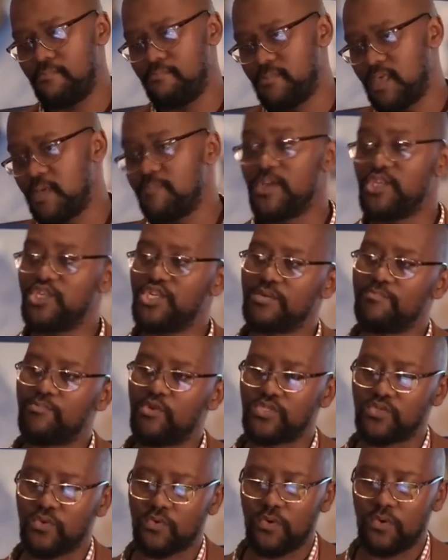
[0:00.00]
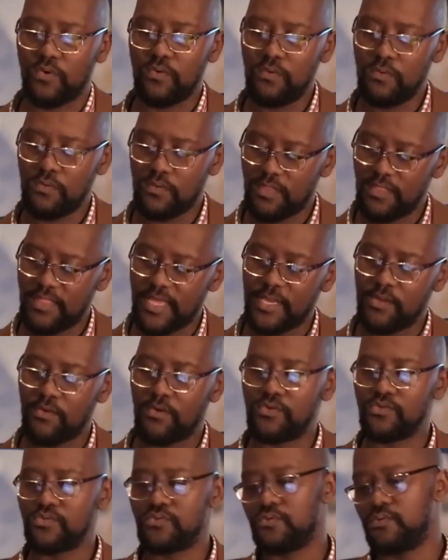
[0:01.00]
imaging protocol, then
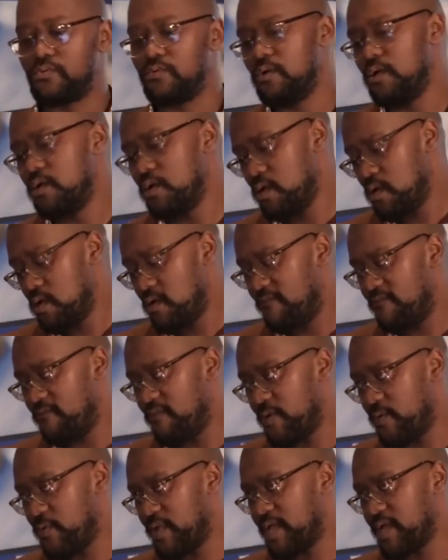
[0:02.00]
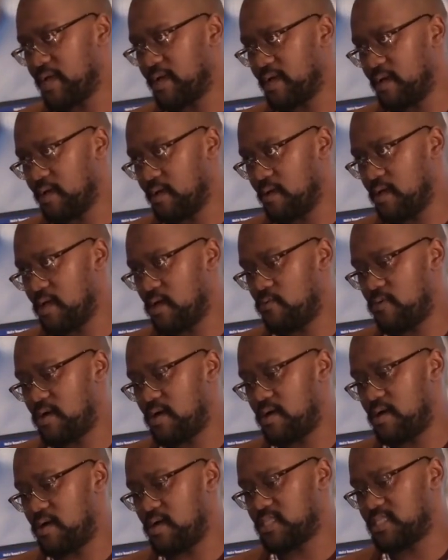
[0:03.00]
also varying
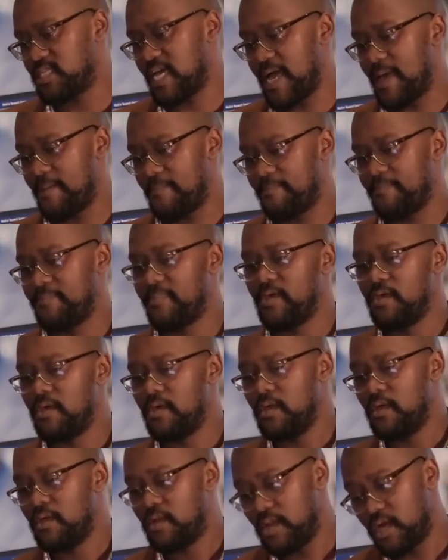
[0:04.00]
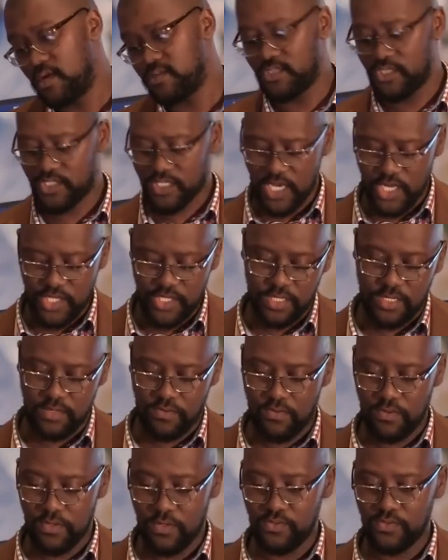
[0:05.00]
our time. Now, discussion and
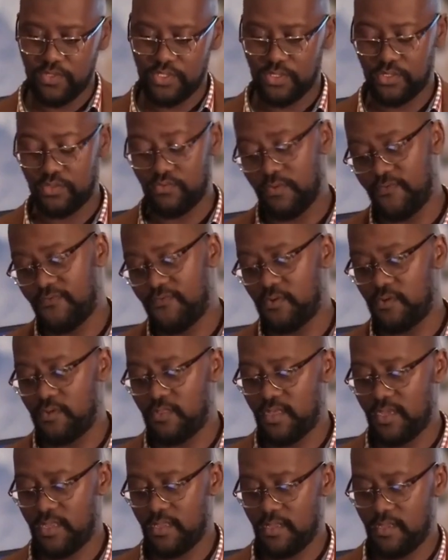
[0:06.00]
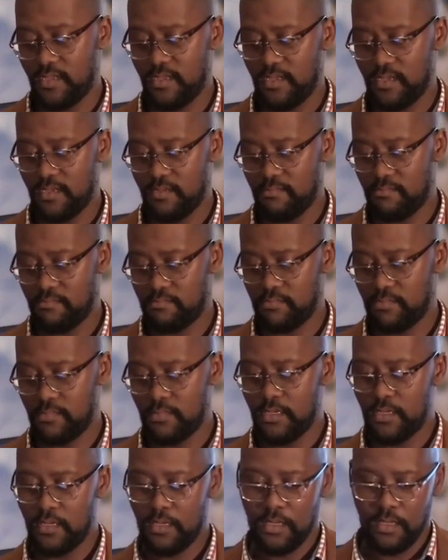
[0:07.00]
conclusions will follow then.
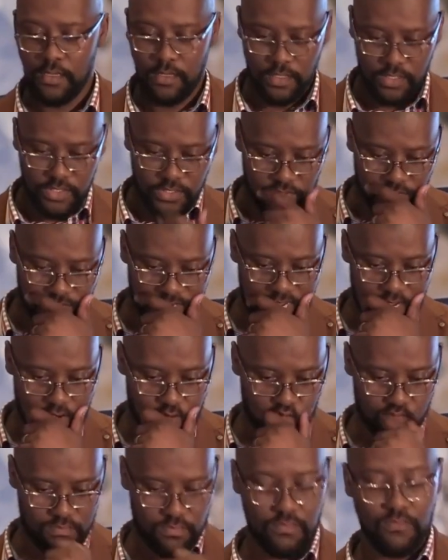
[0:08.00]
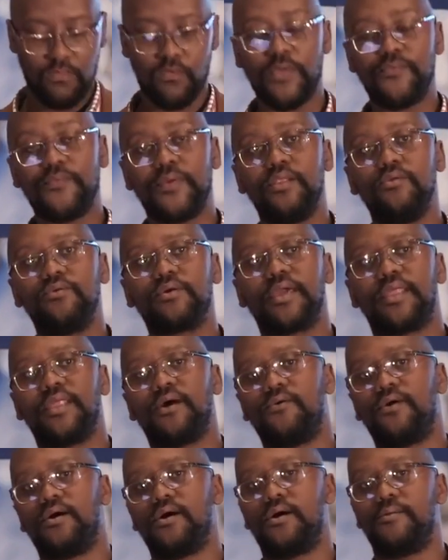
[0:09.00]
So now, when we look at
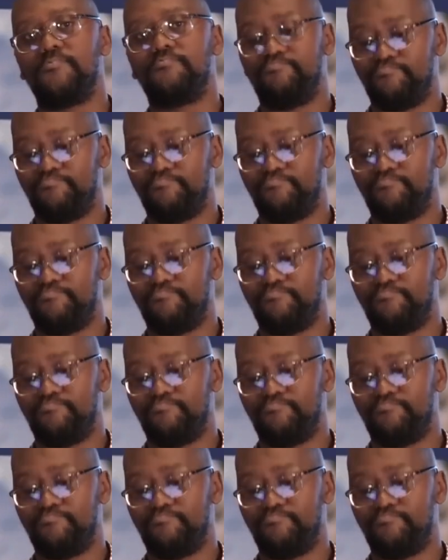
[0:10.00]
our